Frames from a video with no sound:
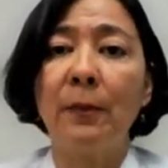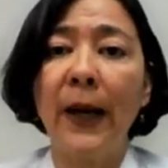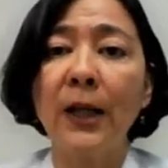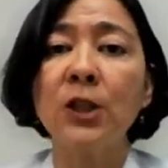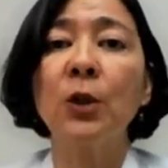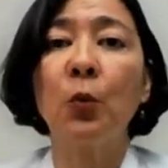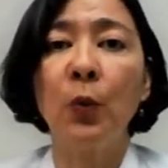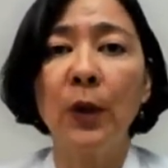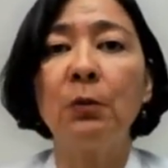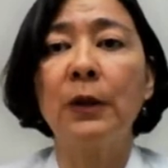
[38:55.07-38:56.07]
patient
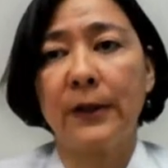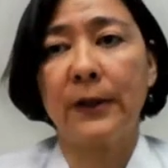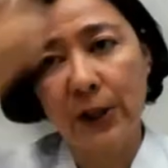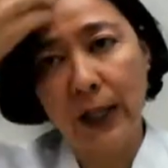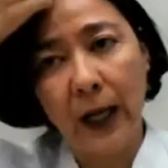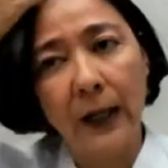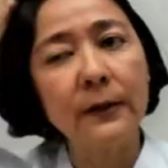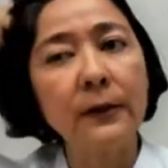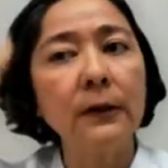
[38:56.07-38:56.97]
will understand,